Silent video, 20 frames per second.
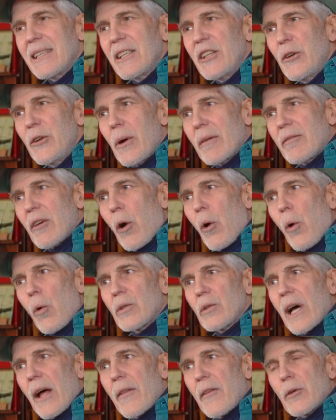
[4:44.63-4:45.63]
You have a whole
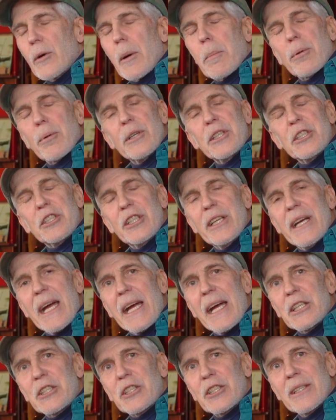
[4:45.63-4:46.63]
nother
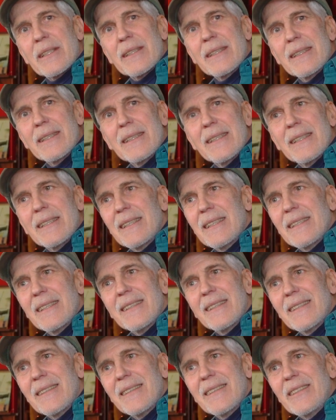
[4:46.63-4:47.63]
appreciation.
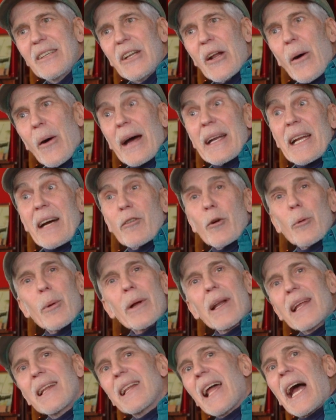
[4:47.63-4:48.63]
I never
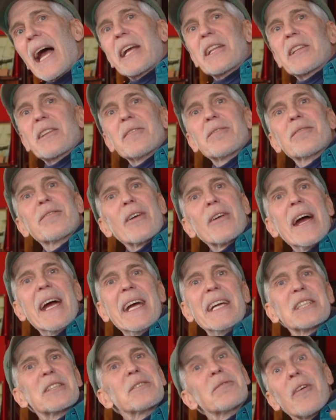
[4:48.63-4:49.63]
really liked the
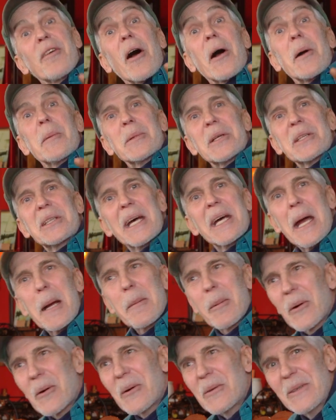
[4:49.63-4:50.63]
phrase farm to
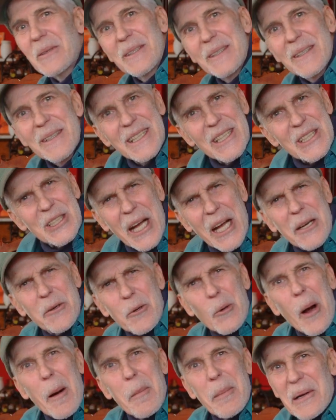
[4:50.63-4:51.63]
table because I
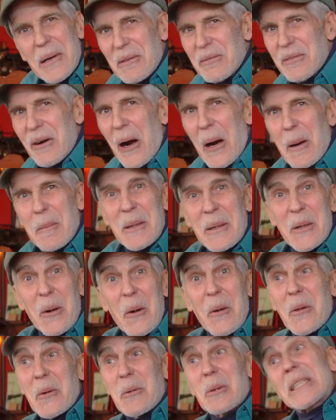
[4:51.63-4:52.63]
grew up on a farm in
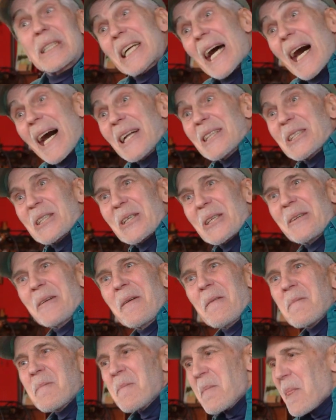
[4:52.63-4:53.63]
northern Wisconsin,
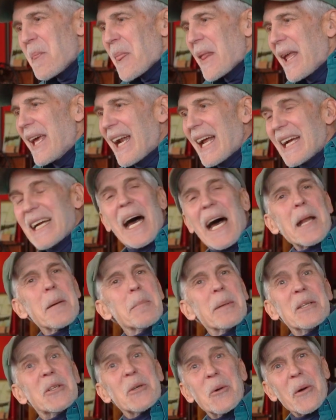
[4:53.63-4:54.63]
and I kind
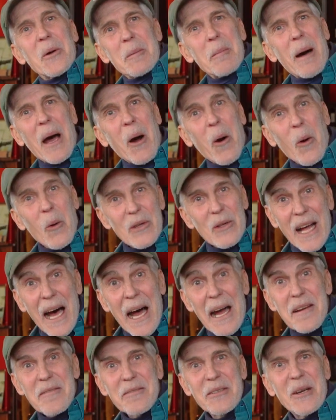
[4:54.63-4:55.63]
of been doing it my whole
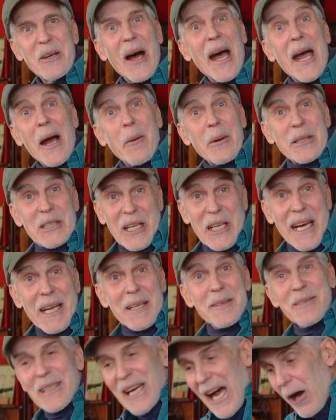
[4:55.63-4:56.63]
life. I always
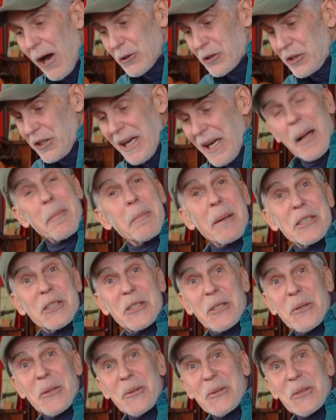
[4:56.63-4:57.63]
had cow shit on my
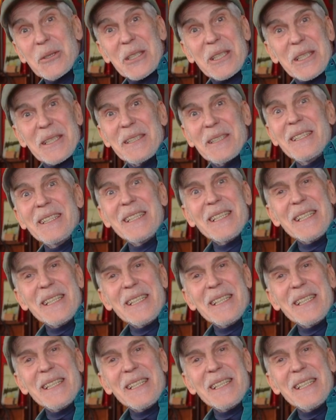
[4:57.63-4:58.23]
shoes and,